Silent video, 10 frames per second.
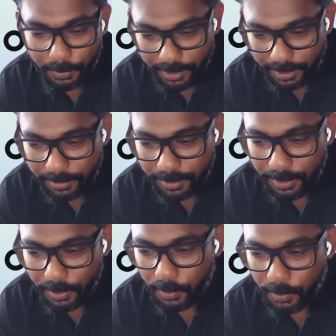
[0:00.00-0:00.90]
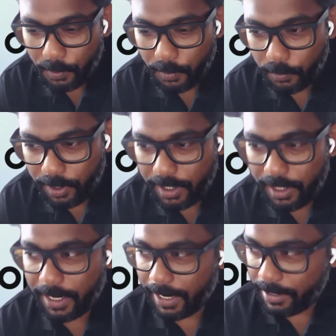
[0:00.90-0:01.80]
Okay,
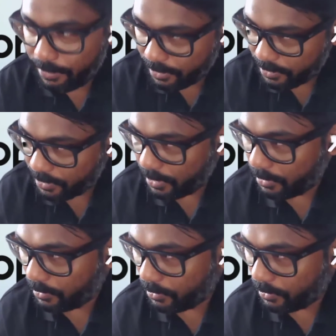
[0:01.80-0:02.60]
we can trust